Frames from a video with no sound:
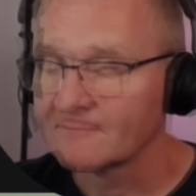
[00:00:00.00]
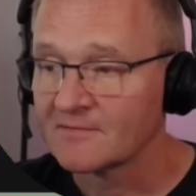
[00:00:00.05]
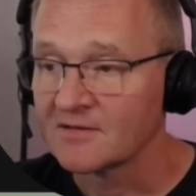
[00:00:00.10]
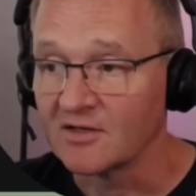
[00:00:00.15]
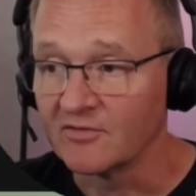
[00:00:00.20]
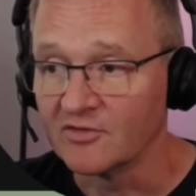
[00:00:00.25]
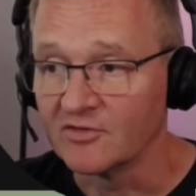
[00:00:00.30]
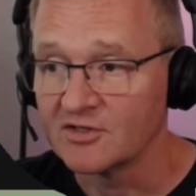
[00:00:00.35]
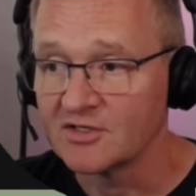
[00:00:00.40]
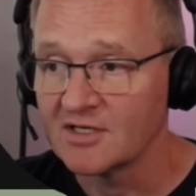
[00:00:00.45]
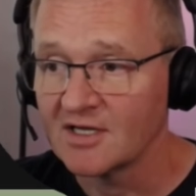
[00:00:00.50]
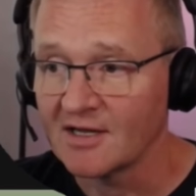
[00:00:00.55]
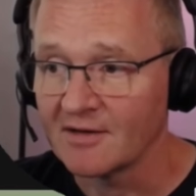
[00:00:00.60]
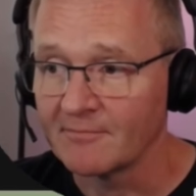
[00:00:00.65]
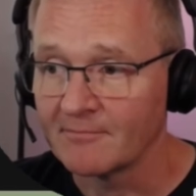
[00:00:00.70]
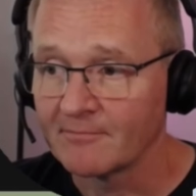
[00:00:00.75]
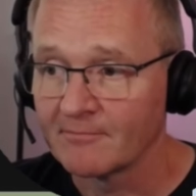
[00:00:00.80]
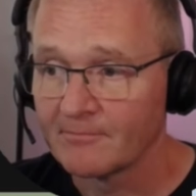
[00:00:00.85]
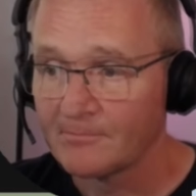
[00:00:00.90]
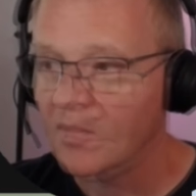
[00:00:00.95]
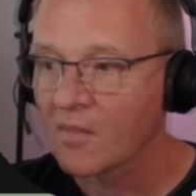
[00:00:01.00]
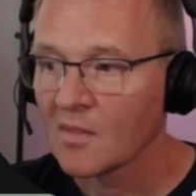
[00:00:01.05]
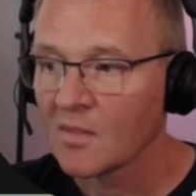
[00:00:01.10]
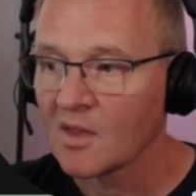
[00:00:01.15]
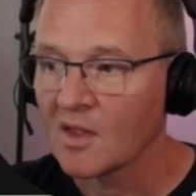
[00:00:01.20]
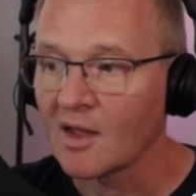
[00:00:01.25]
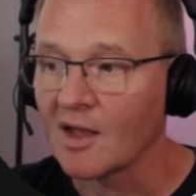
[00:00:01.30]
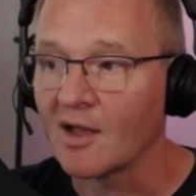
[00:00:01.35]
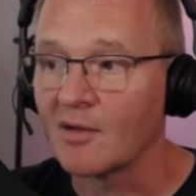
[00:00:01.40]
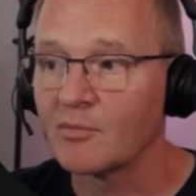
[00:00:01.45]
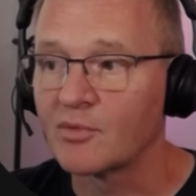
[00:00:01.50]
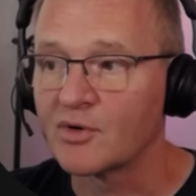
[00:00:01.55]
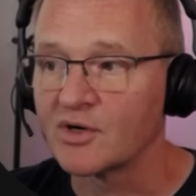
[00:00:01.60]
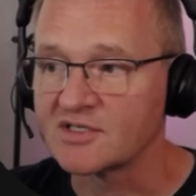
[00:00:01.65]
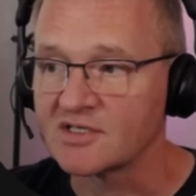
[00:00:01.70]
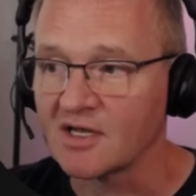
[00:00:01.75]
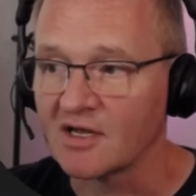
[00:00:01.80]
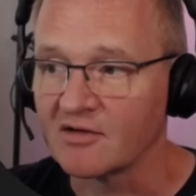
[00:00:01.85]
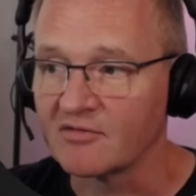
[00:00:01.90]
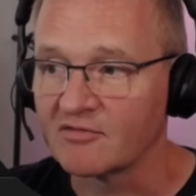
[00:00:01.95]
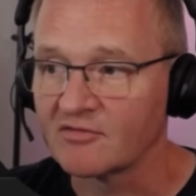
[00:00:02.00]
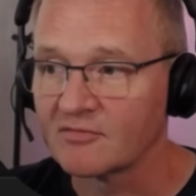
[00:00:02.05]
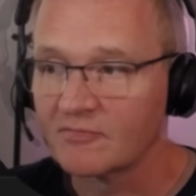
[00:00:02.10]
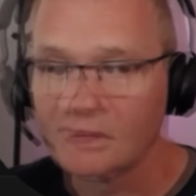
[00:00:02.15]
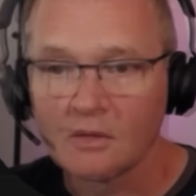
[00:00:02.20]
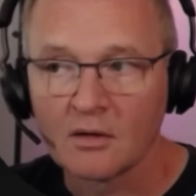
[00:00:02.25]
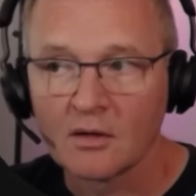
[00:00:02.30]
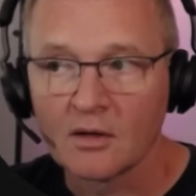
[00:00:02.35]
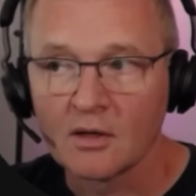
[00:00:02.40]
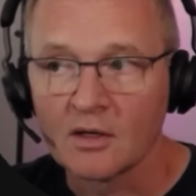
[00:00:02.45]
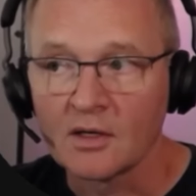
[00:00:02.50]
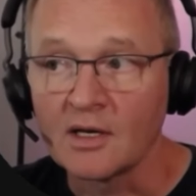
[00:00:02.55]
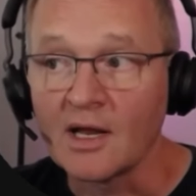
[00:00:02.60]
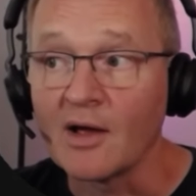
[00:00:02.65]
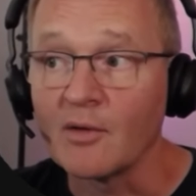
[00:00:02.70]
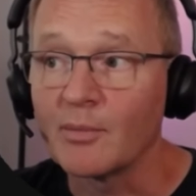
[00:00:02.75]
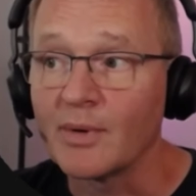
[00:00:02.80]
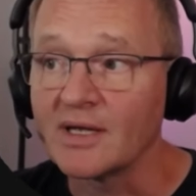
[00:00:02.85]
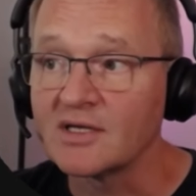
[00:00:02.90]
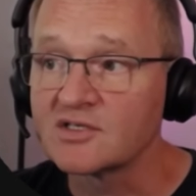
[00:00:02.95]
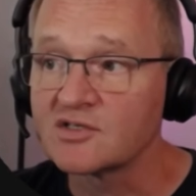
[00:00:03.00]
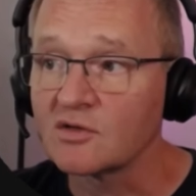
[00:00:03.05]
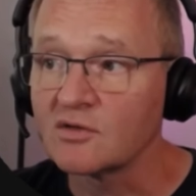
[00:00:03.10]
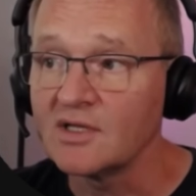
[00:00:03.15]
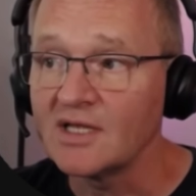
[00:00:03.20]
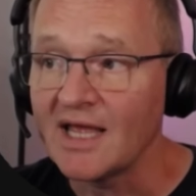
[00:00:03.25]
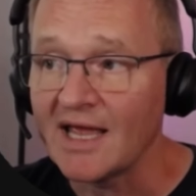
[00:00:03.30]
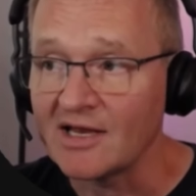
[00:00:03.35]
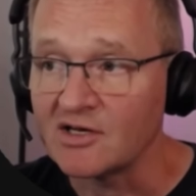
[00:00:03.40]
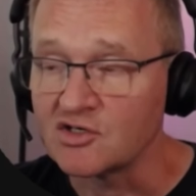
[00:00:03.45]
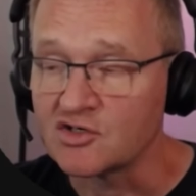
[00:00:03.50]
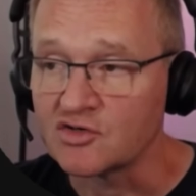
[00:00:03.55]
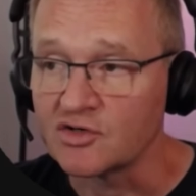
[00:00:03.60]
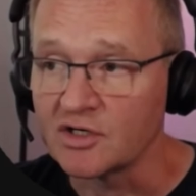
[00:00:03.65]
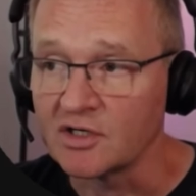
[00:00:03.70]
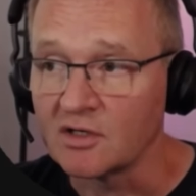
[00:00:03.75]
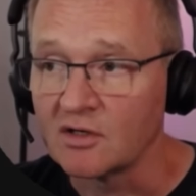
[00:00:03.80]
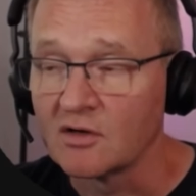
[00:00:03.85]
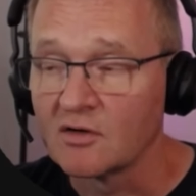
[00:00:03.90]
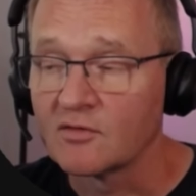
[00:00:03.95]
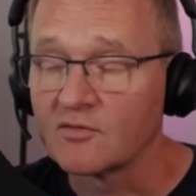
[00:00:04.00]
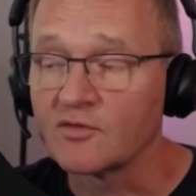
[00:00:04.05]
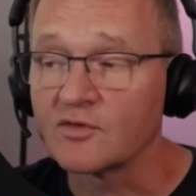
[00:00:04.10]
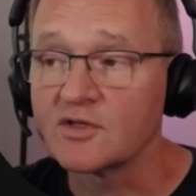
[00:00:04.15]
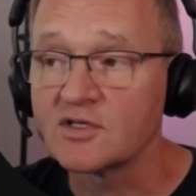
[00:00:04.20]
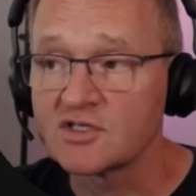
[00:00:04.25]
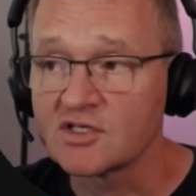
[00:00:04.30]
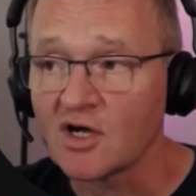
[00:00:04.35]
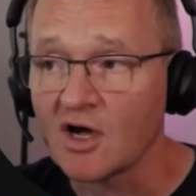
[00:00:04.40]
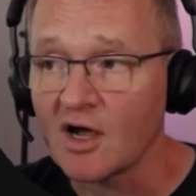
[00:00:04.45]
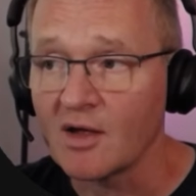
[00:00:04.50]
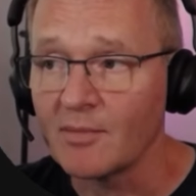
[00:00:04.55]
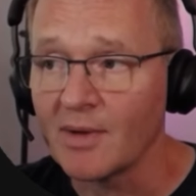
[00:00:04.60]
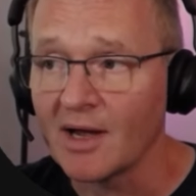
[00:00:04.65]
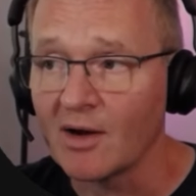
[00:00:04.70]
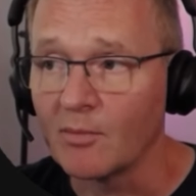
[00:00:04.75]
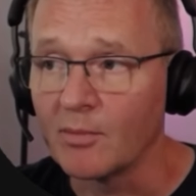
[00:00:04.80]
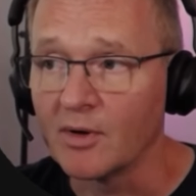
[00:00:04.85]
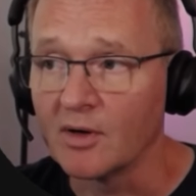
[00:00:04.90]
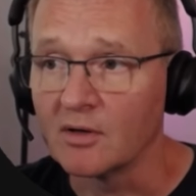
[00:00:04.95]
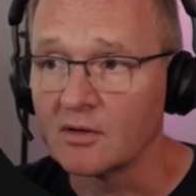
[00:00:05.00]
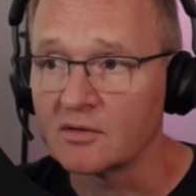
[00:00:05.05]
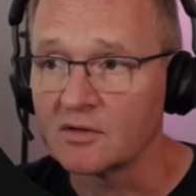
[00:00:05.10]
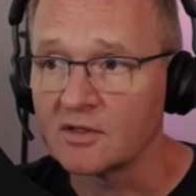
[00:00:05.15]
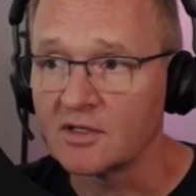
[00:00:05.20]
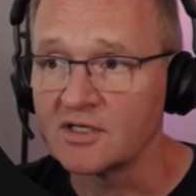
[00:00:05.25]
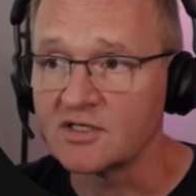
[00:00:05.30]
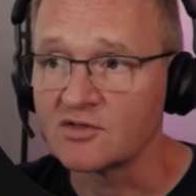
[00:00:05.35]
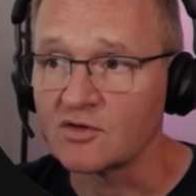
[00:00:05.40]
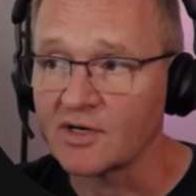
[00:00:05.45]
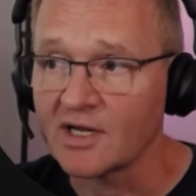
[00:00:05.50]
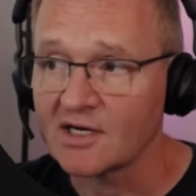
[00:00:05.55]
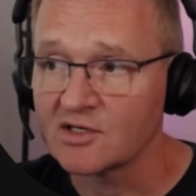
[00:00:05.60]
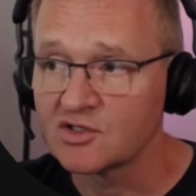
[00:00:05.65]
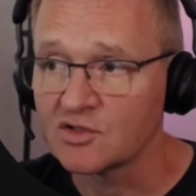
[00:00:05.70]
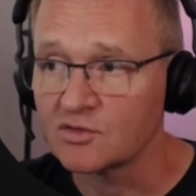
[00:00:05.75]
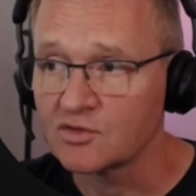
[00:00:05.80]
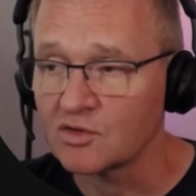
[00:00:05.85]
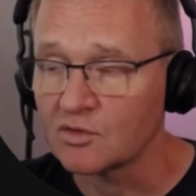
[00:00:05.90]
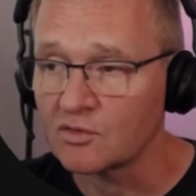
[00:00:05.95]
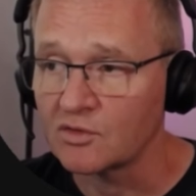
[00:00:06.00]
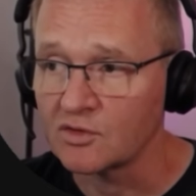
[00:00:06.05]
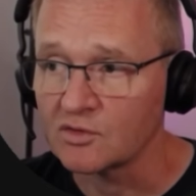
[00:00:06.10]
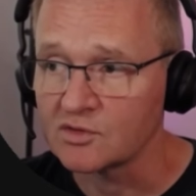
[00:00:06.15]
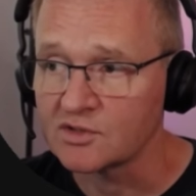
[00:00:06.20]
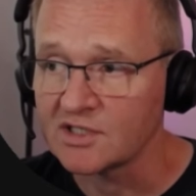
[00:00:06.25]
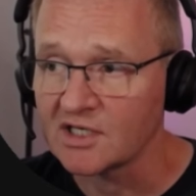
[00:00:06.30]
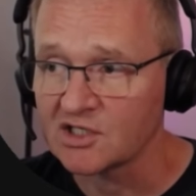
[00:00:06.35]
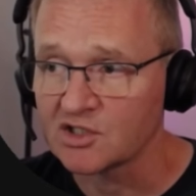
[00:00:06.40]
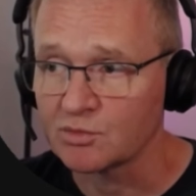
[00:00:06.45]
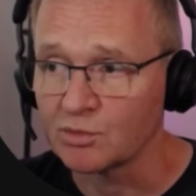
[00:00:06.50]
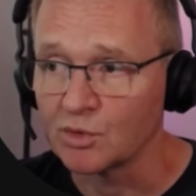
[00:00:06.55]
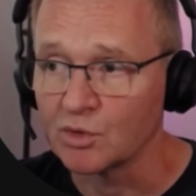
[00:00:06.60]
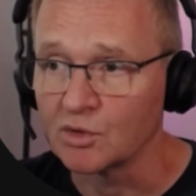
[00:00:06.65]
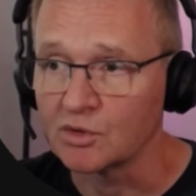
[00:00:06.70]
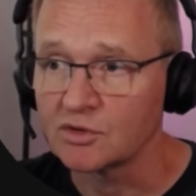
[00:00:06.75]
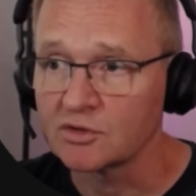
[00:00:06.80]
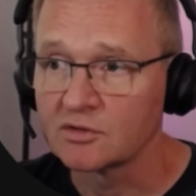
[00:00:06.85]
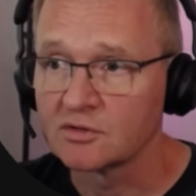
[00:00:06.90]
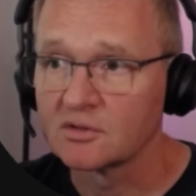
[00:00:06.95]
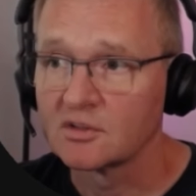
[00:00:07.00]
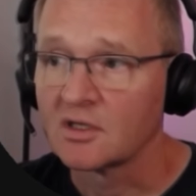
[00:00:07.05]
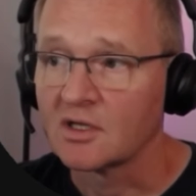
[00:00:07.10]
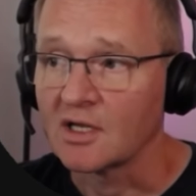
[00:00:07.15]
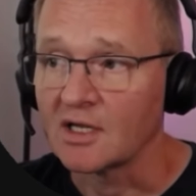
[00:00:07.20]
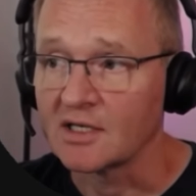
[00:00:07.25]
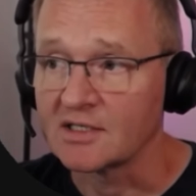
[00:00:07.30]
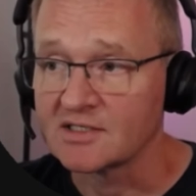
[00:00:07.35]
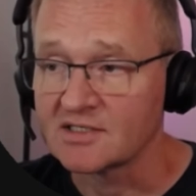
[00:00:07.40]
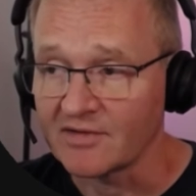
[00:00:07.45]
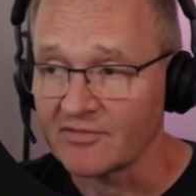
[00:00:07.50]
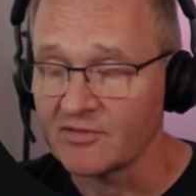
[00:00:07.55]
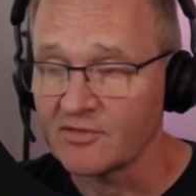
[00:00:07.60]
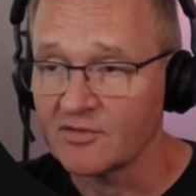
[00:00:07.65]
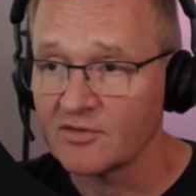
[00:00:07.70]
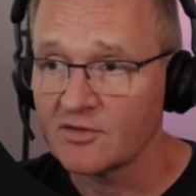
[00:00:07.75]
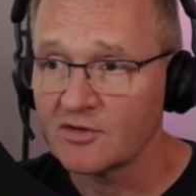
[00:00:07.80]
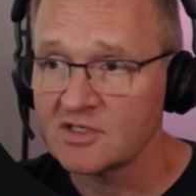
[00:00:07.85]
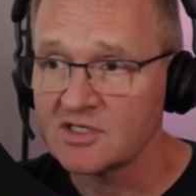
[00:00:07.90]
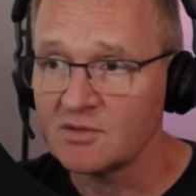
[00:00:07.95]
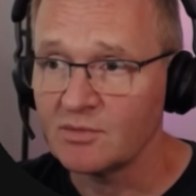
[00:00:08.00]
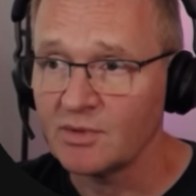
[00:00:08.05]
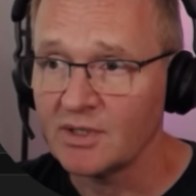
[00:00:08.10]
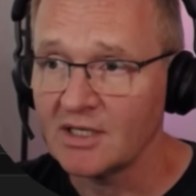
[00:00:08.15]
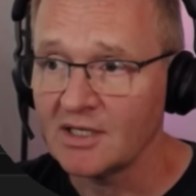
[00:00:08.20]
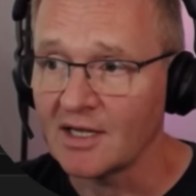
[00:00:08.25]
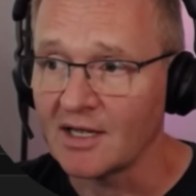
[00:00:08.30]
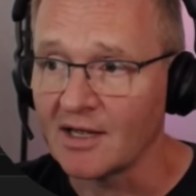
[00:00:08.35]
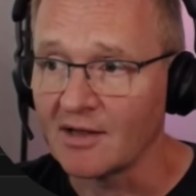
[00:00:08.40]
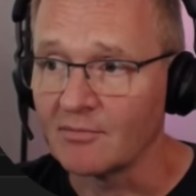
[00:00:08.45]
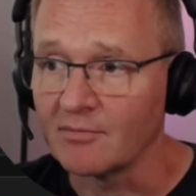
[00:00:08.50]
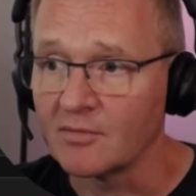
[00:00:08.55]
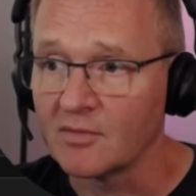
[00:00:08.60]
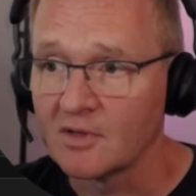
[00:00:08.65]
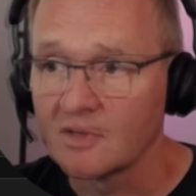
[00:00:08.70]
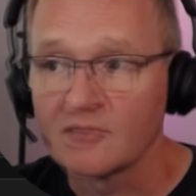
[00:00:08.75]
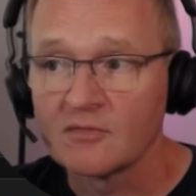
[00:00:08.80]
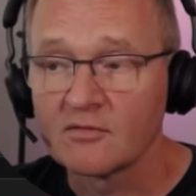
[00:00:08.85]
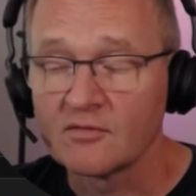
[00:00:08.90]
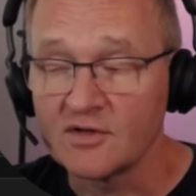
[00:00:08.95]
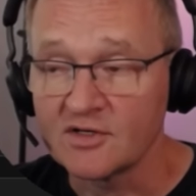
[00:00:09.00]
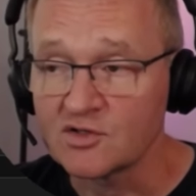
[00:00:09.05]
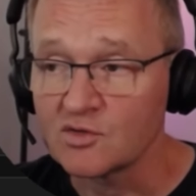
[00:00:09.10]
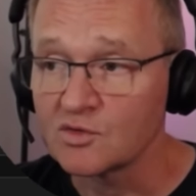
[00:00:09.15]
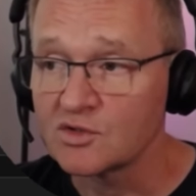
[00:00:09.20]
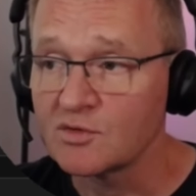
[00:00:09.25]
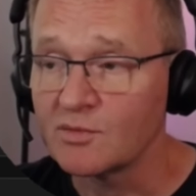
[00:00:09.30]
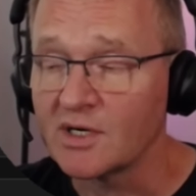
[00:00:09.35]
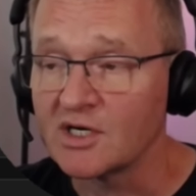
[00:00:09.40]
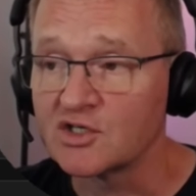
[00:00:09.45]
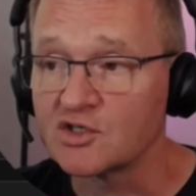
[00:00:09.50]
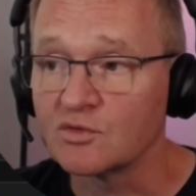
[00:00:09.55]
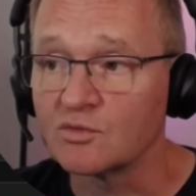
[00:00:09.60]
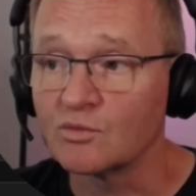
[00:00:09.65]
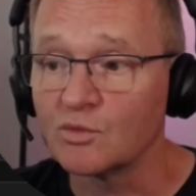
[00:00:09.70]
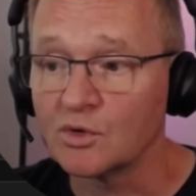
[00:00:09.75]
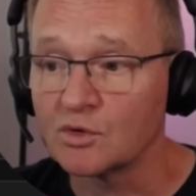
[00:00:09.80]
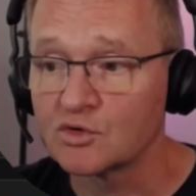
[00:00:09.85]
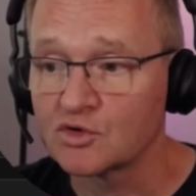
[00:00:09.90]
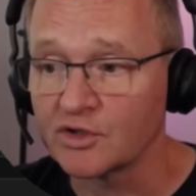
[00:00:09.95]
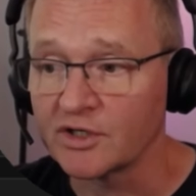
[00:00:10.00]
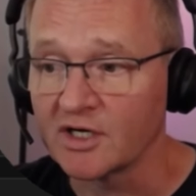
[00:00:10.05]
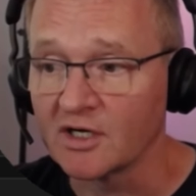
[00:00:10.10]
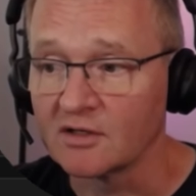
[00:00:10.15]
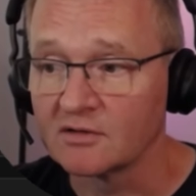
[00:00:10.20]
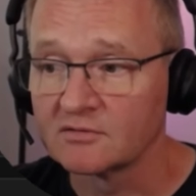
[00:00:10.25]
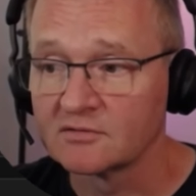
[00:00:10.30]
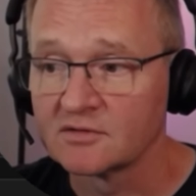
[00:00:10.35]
Give it a name and press save. Now, based on the entry for the time helper that is on our tutorial dashboard, at 7.30 p.m., this automation will trigger.